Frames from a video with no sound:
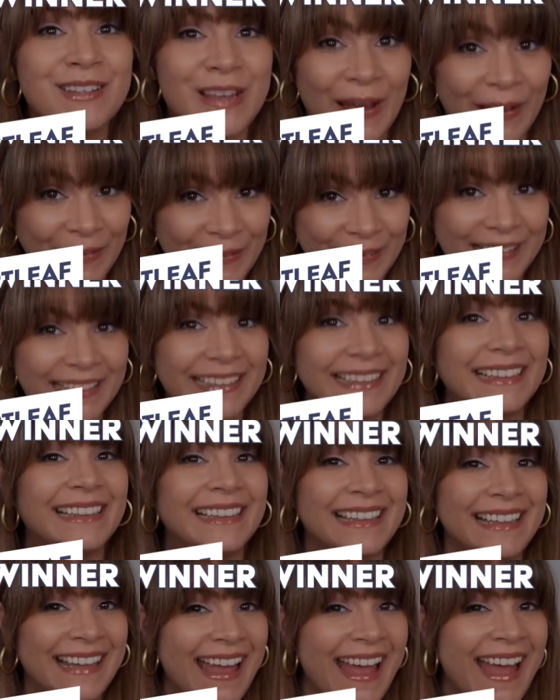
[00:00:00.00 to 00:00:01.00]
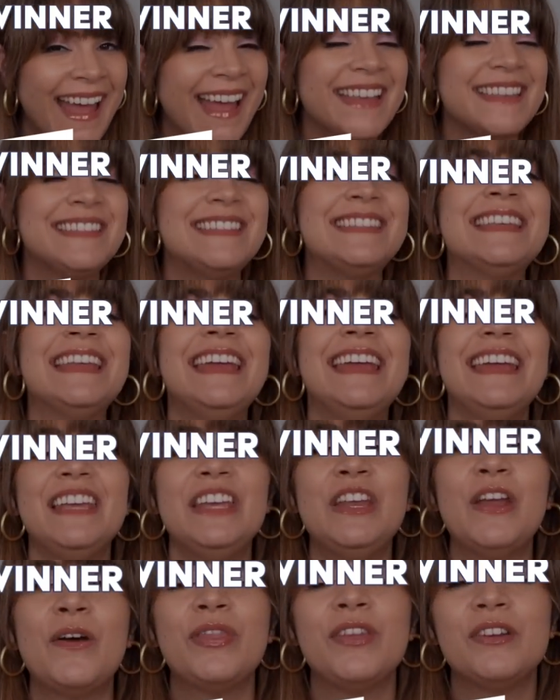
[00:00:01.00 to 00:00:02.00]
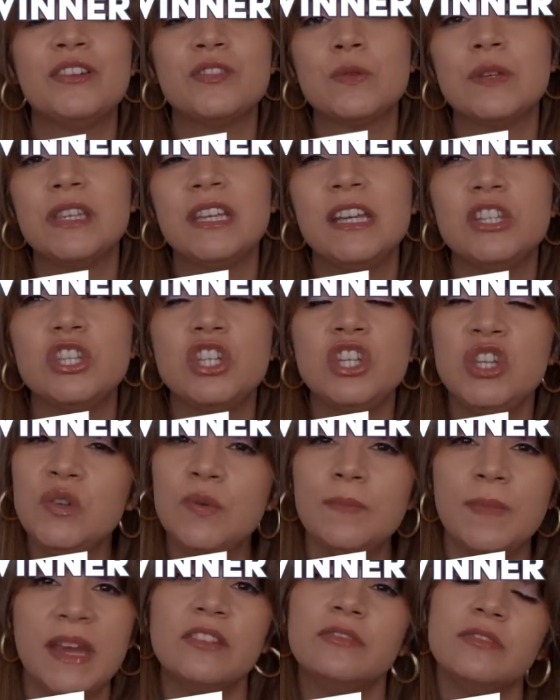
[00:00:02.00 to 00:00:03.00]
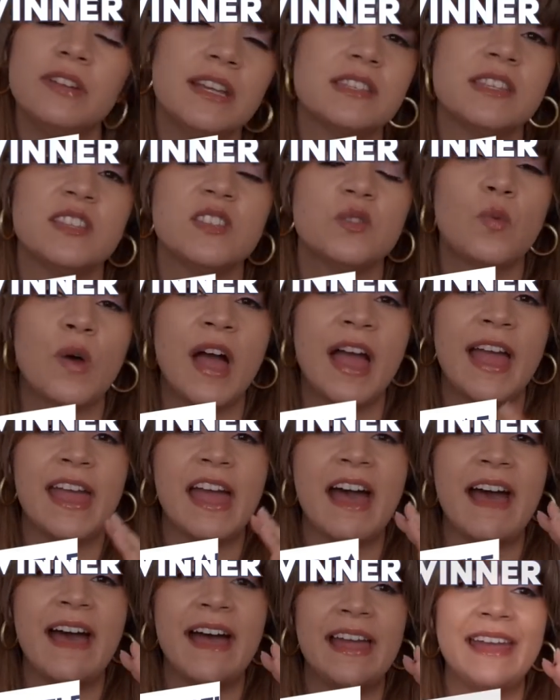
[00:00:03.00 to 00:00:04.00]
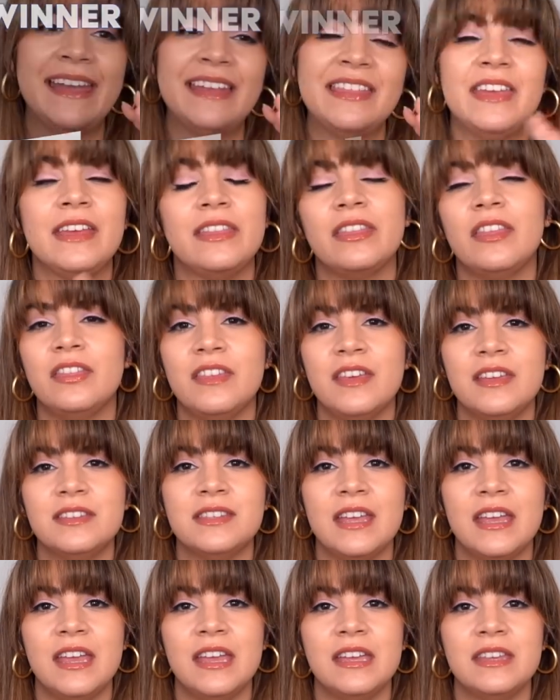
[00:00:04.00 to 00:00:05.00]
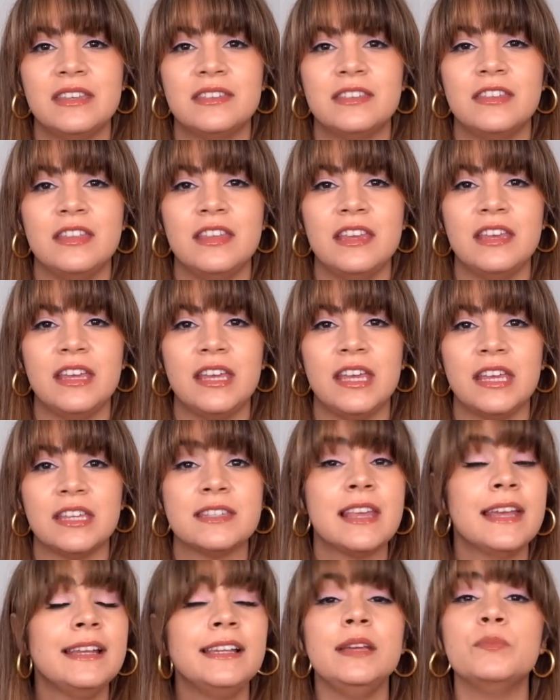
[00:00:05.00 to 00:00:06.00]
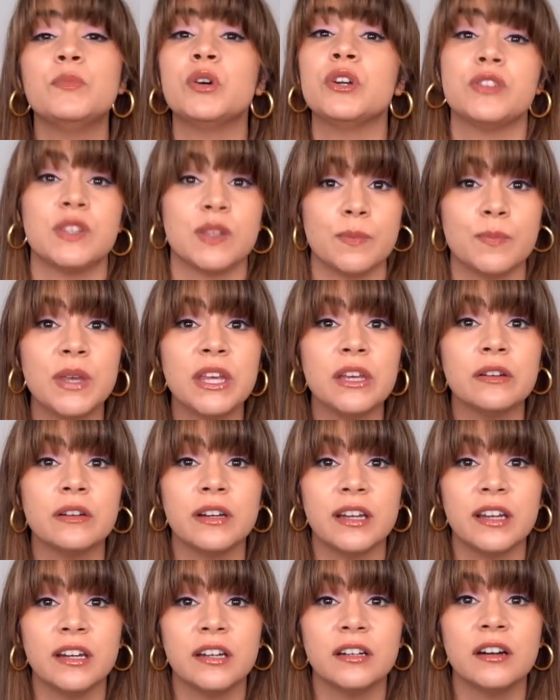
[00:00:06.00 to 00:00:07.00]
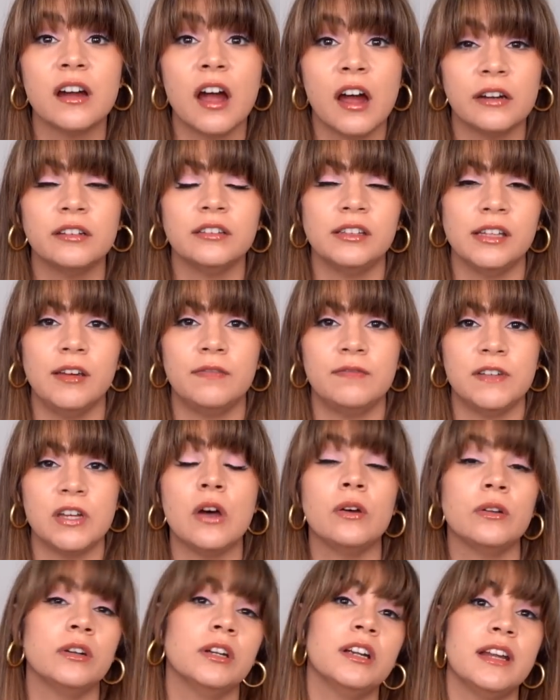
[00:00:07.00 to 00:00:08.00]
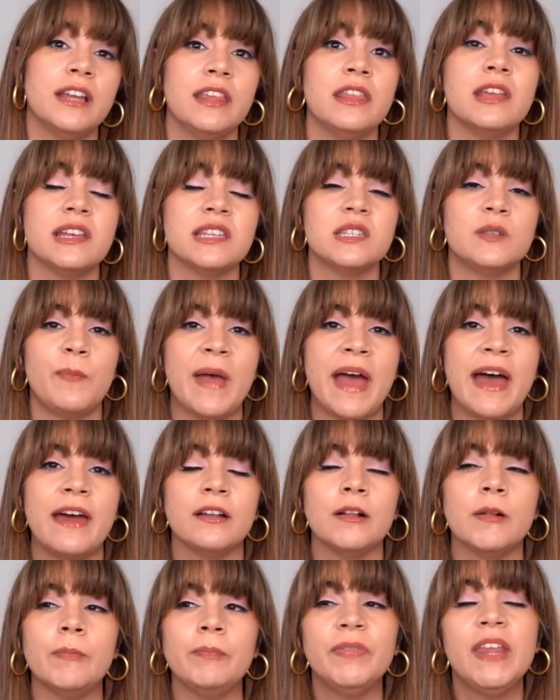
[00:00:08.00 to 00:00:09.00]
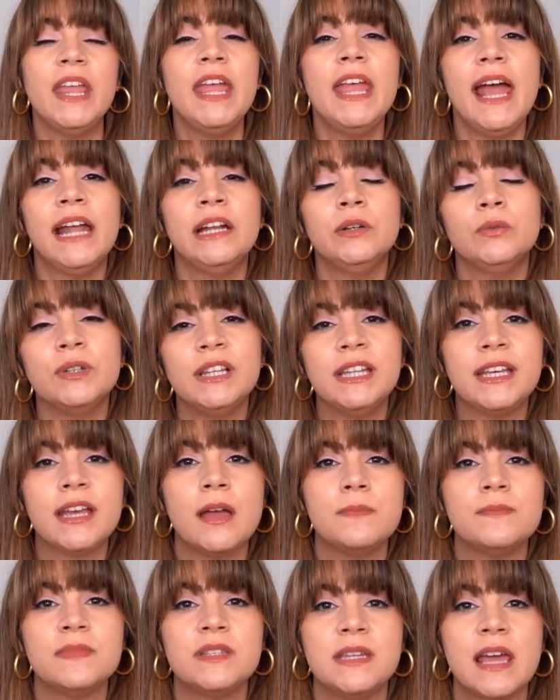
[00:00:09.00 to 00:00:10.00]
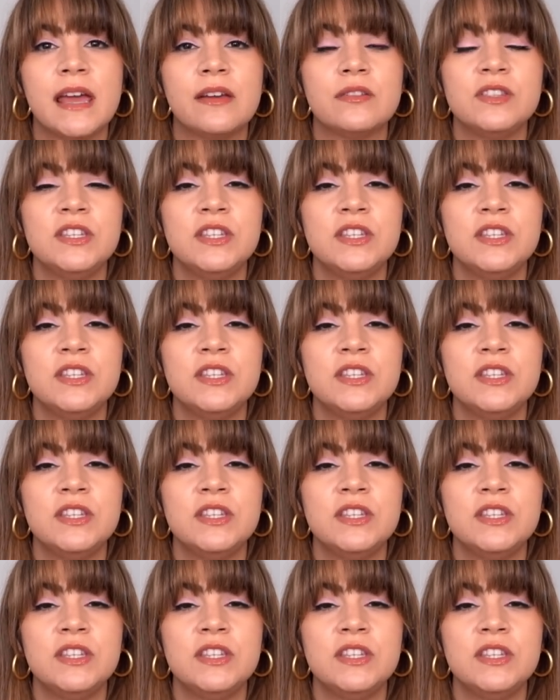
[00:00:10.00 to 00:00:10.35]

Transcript: toner. Yes. You know, there's really two main reasons why I think that this is the slightly more superior Heartleaf toner in this battle. And it really comes down